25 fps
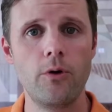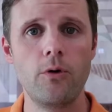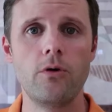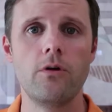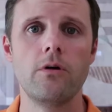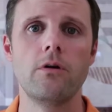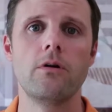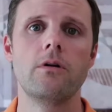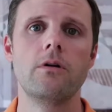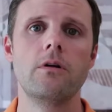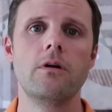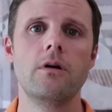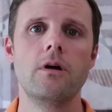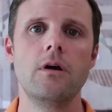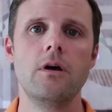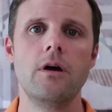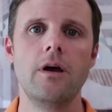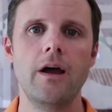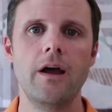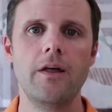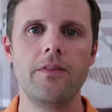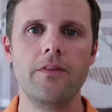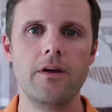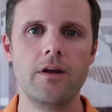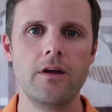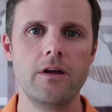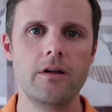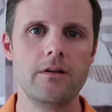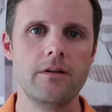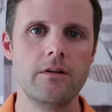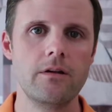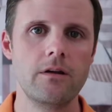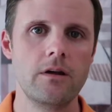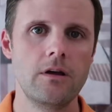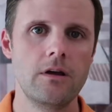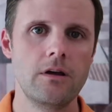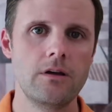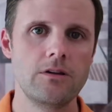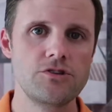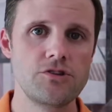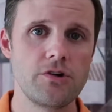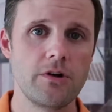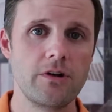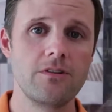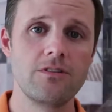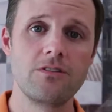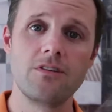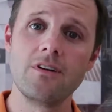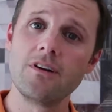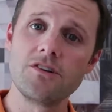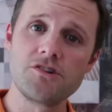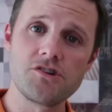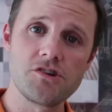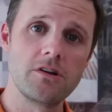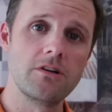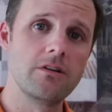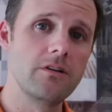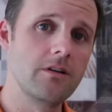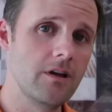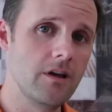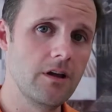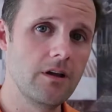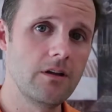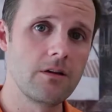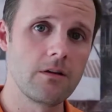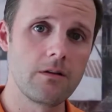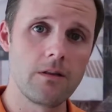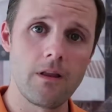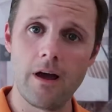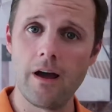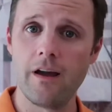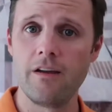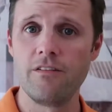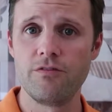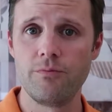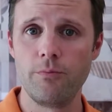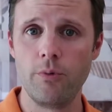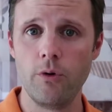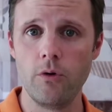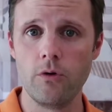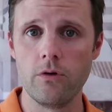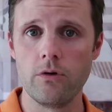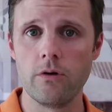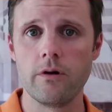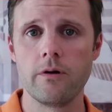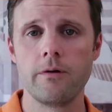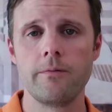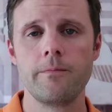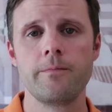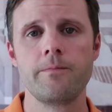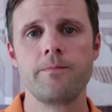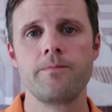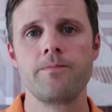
poker and then transitioned into live poker.